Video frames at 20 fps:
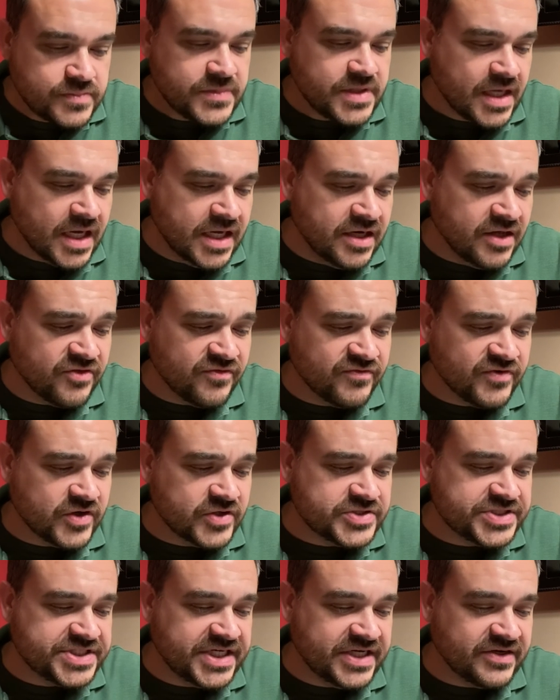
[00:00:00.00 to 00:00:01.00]
Another
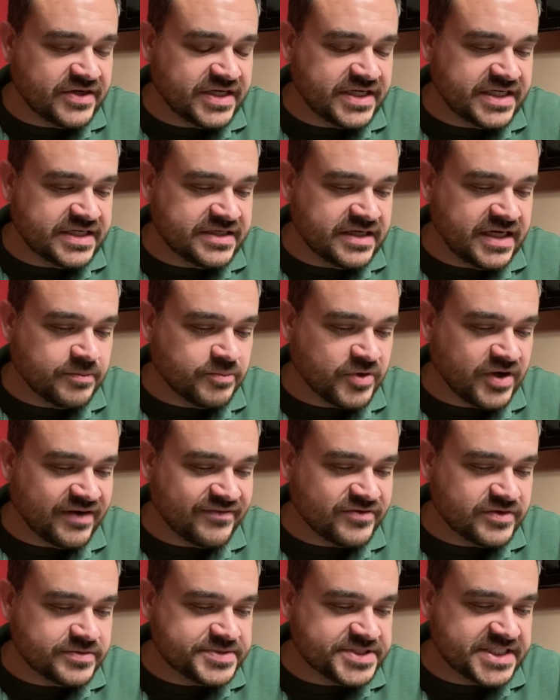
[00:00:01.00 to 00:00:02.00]
verse here in
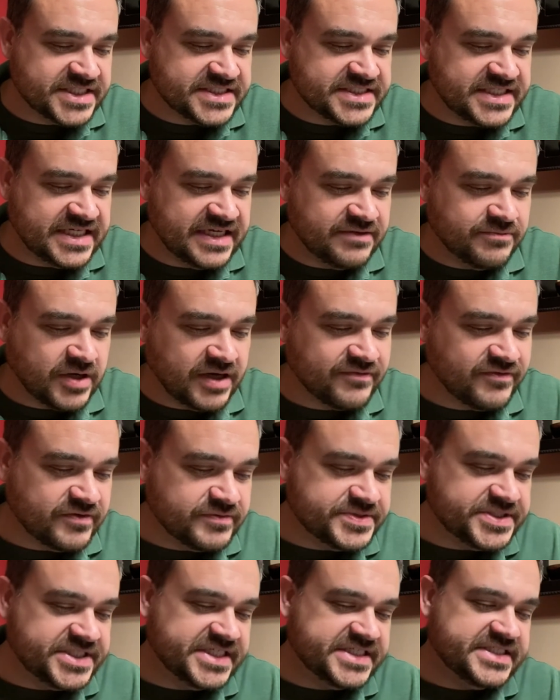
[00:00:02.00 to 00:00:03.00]
Proverbs
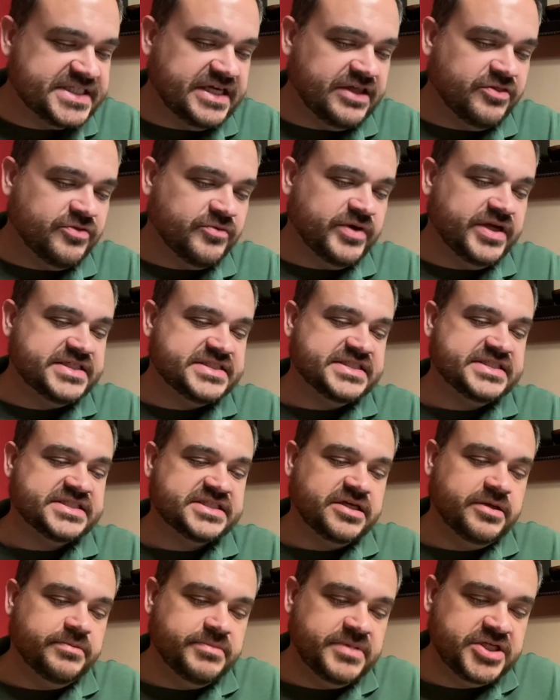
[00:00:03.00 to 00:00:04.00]
16:3, it says,
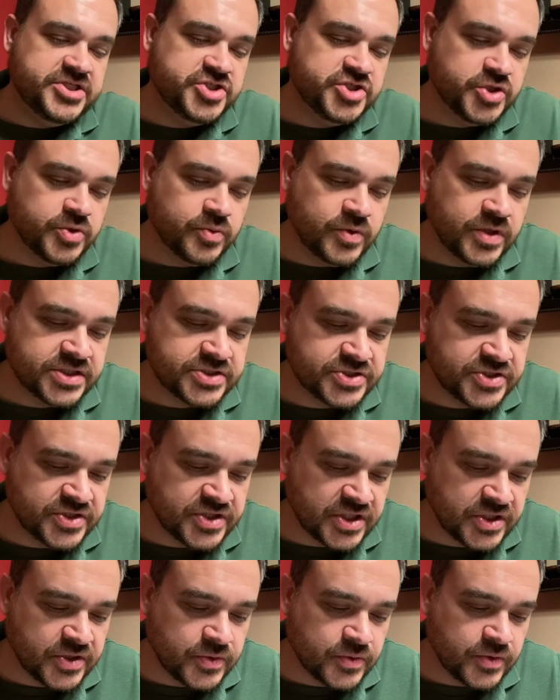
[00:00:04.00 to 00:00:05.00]
"Commit your work to
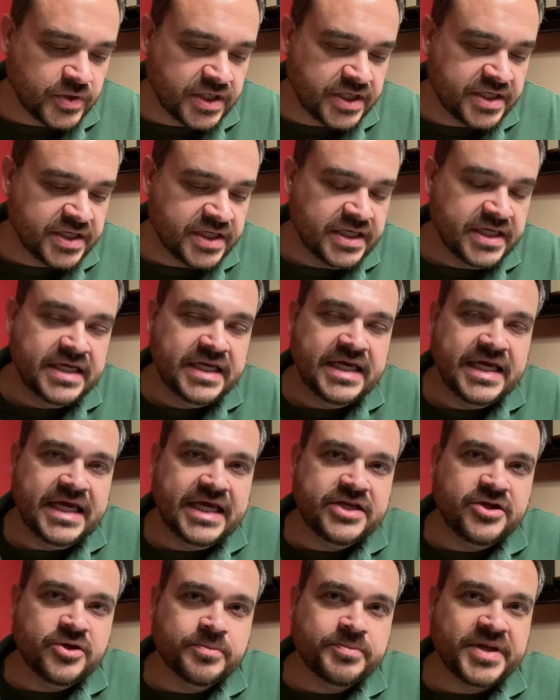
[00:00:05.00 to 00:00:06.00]
the Lord,
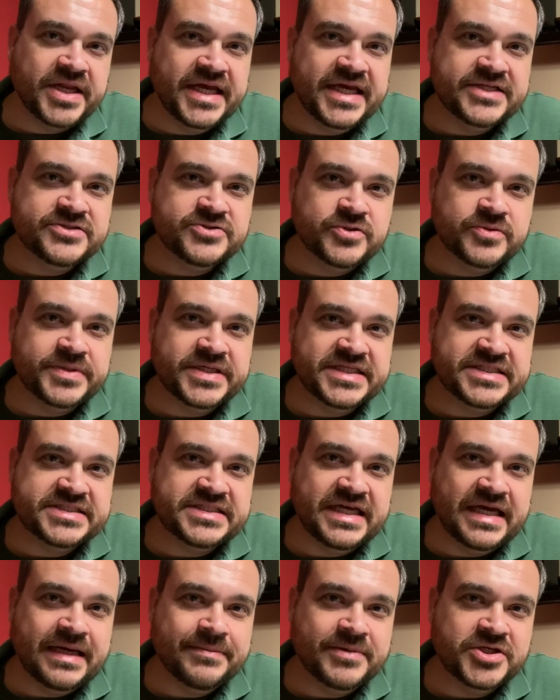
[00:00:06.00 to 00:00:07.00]
and your plans will be
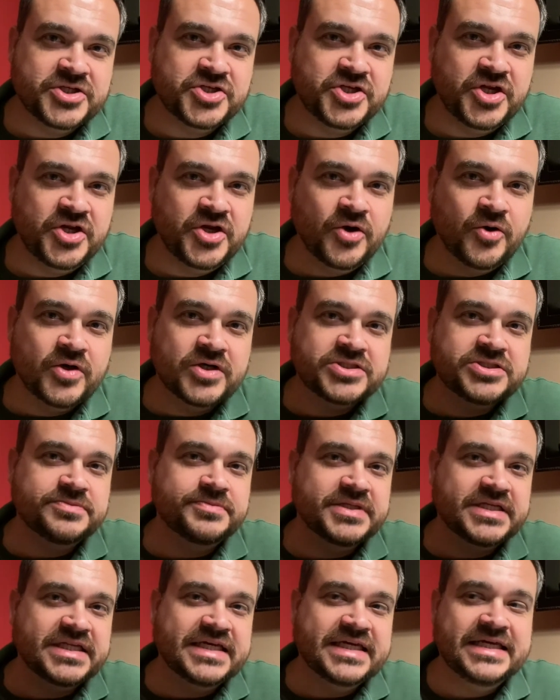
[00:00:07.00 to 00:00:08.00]
established." You know,
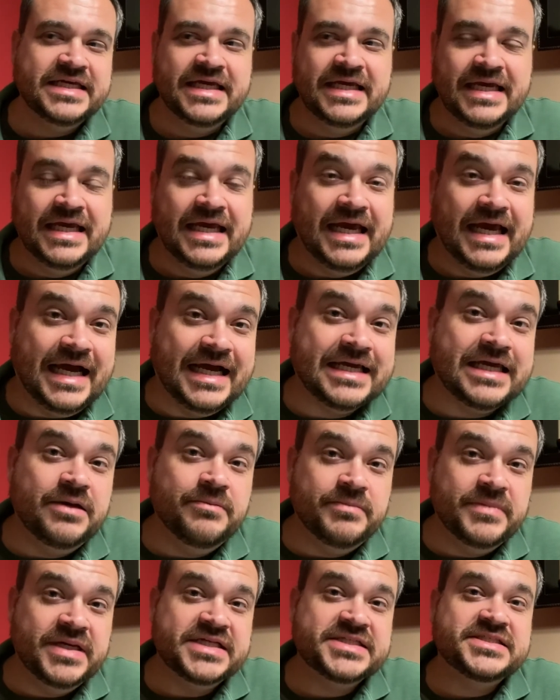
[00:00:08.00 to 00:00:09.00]
ultimately, I
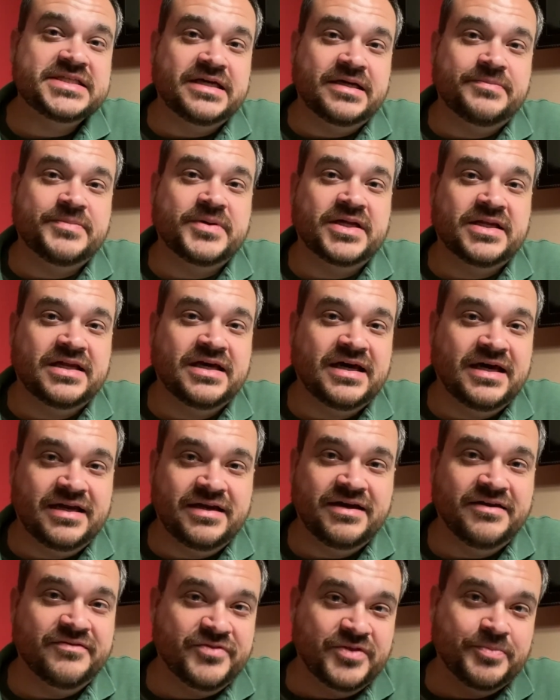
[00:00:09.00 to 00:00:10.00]
can mess up a lot
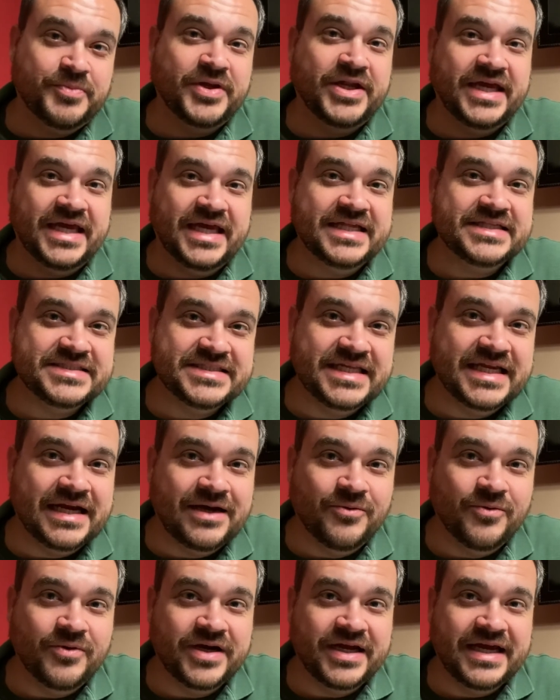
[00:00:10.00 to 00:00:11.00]
of the plans that I
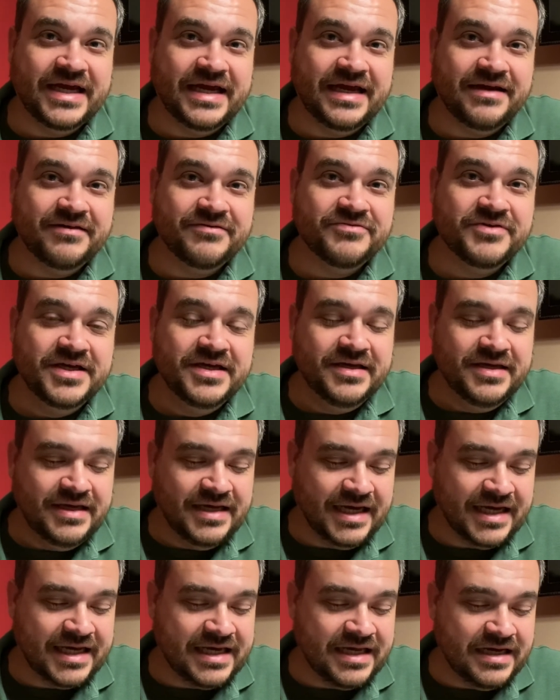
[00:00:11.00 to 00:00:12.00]
want to have.
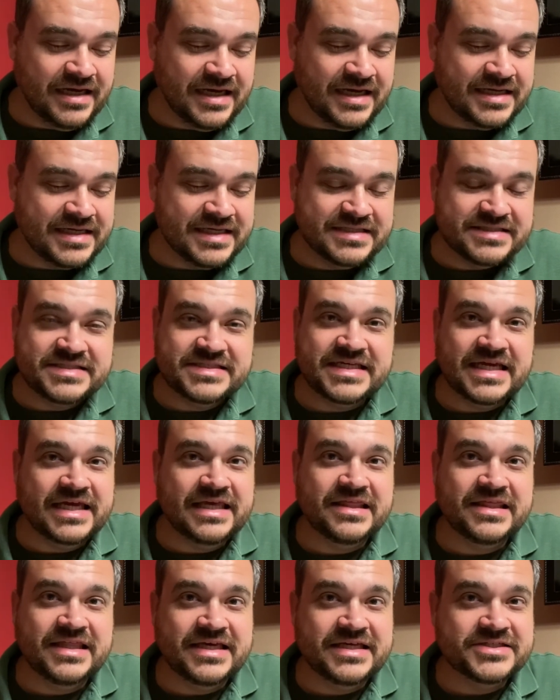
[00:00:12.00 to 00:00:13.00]
I can say
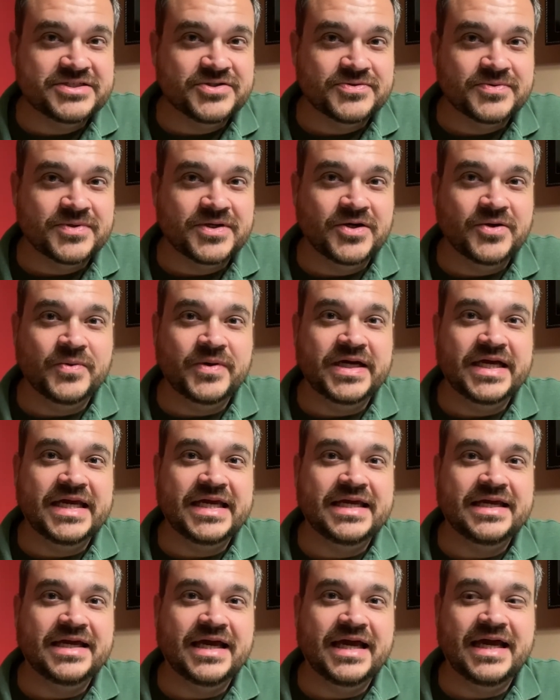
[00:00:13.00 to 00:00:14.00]
things the wrong
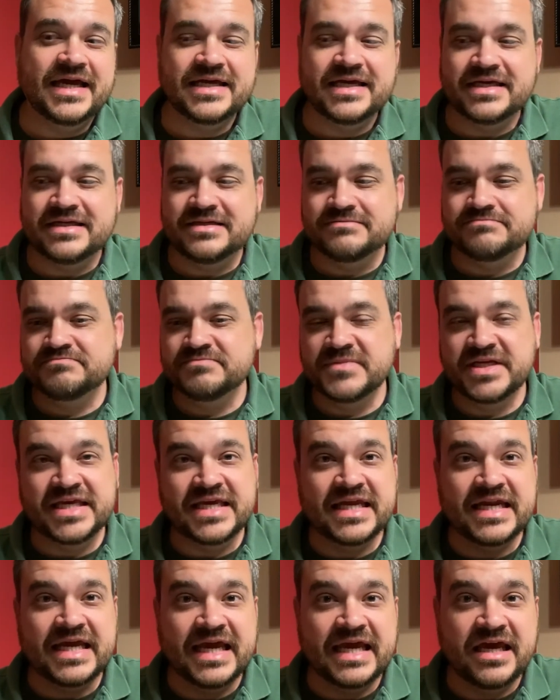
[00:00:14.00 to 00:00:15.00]
way. I can
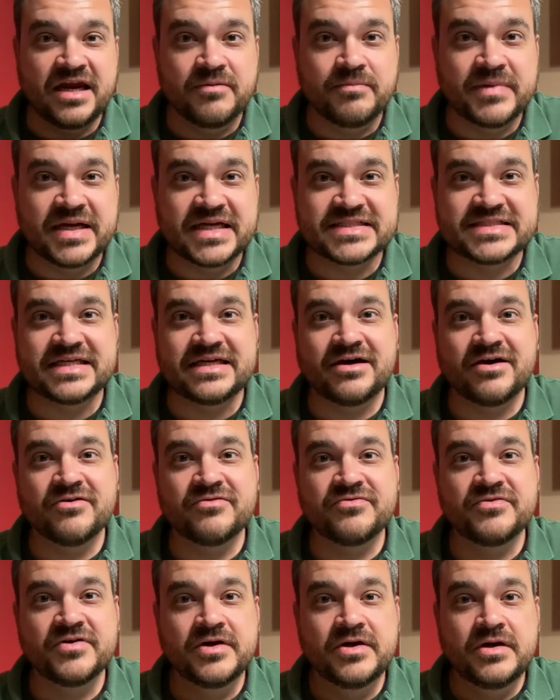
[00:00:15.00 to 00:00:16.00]
get ahead of
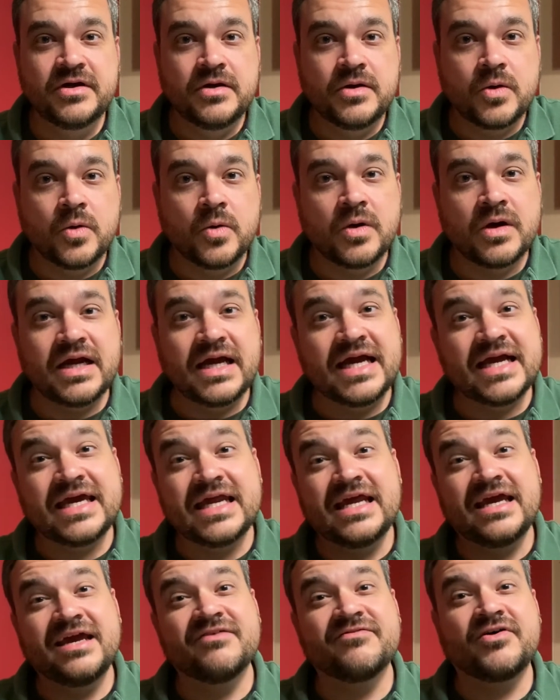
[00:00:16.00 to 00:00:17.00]
myself. Or I
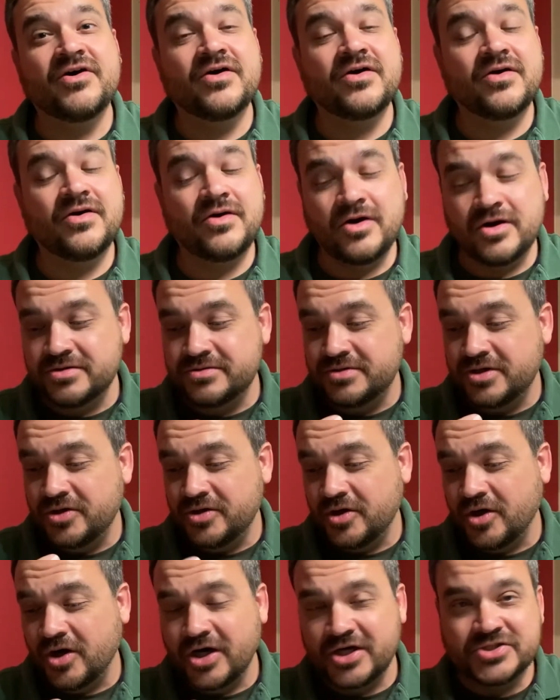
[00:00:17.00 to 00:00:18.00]
can have
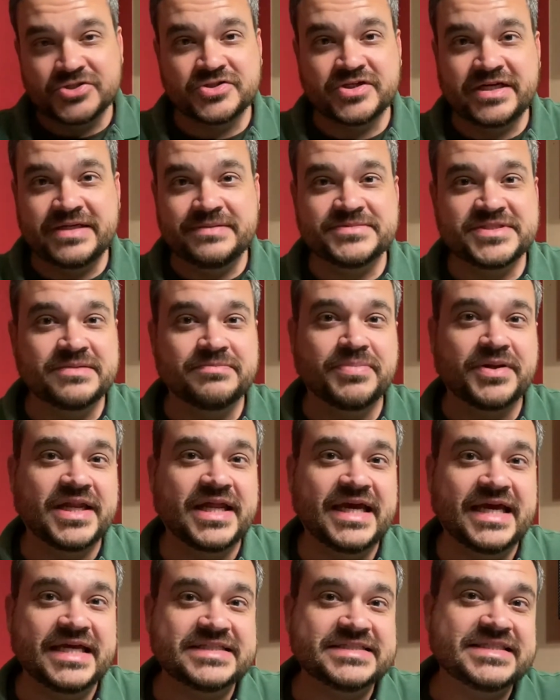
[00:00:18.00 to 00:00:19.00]
heart dreams and
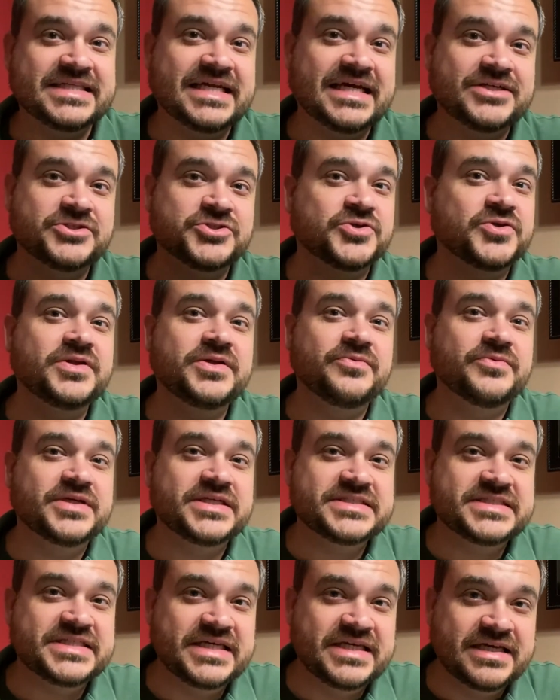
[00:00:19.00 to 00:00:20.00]
plans that I truly want
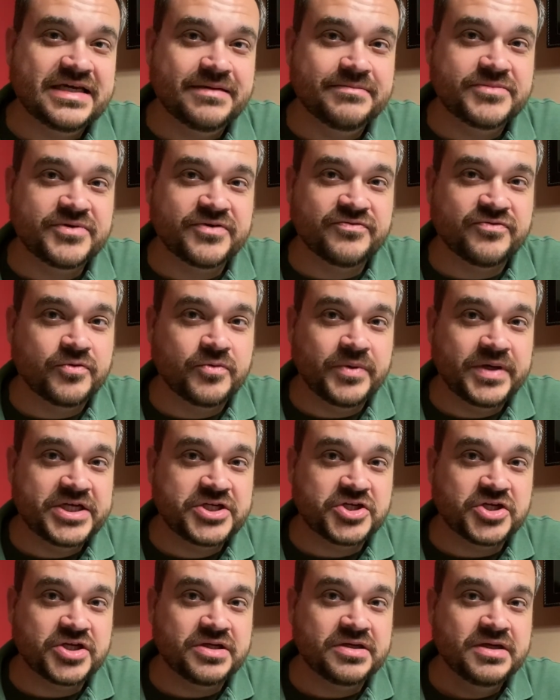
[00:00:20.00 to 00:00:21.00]
to see come to
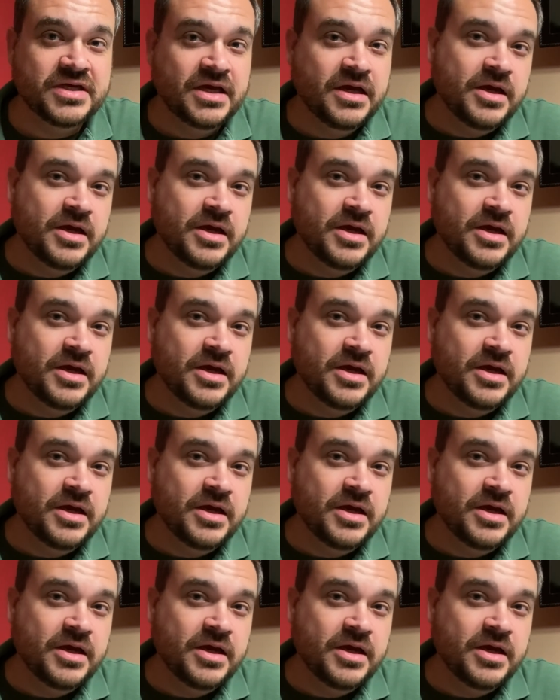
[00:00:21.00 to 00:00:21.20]
fruition.